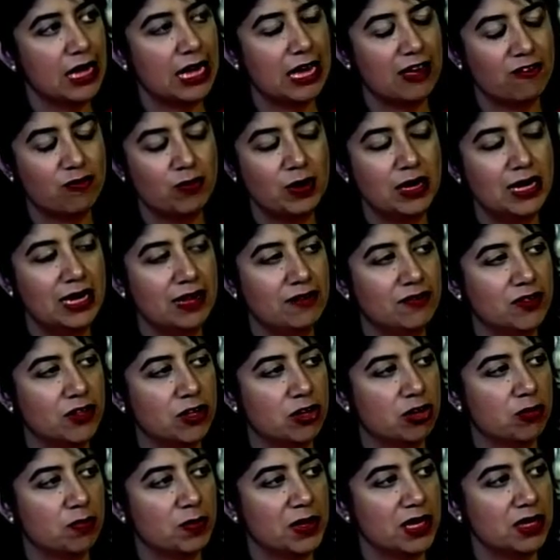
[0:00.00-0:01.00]
mm. if we leave
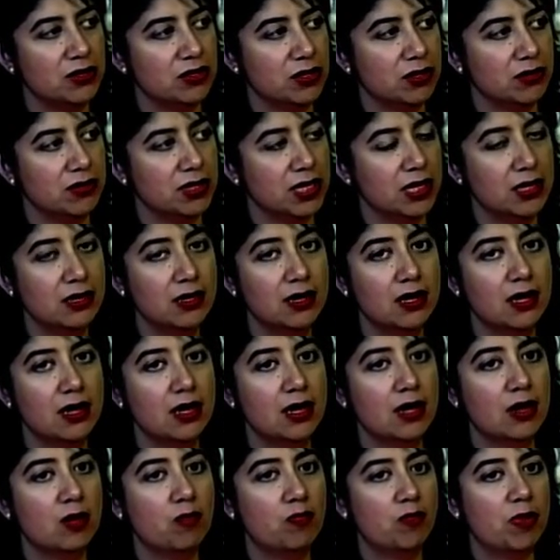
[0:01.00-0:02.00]
the European Union,
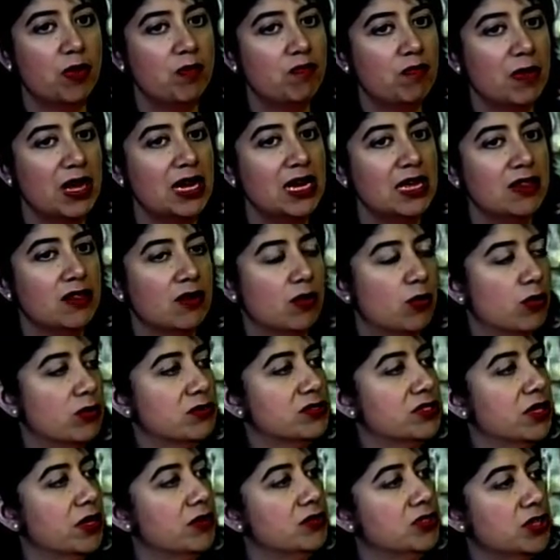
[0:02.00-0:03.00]
mm. but many that
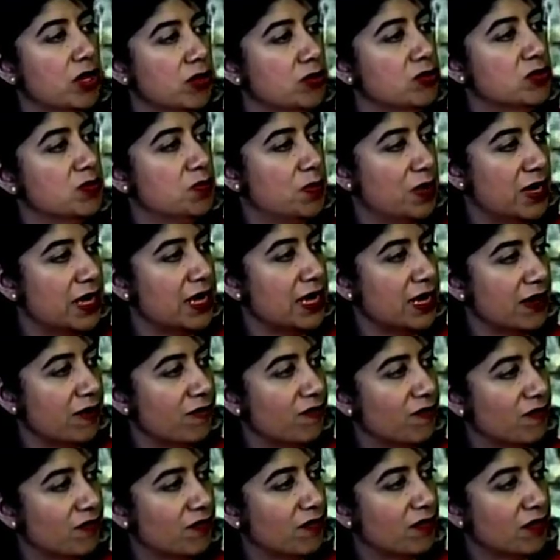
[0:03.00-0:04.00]
also don't
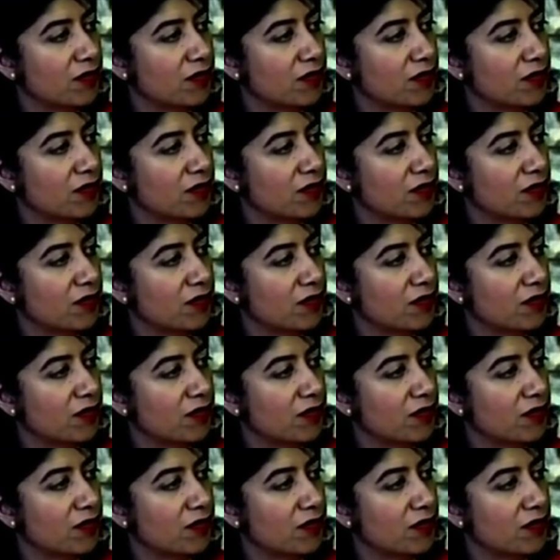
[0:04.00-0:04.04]
believe